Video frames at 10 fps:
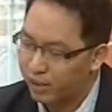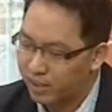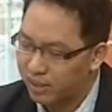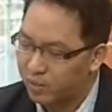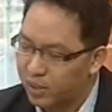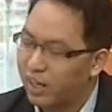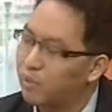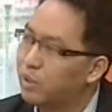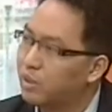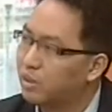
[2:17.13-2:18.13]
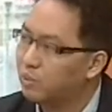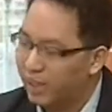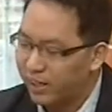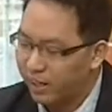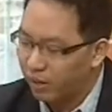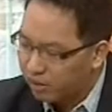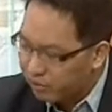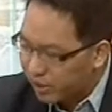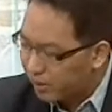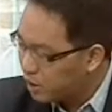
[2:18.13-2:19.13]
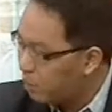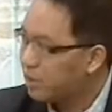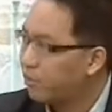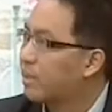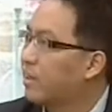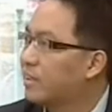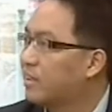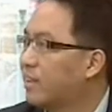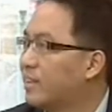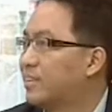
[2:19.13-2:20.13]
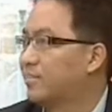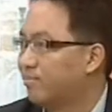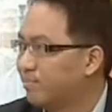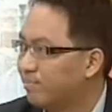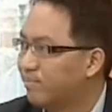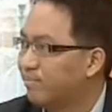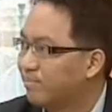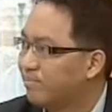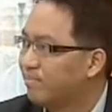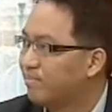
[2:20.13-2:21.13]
whether it be a neighborhood, building, or even specific restaurants. So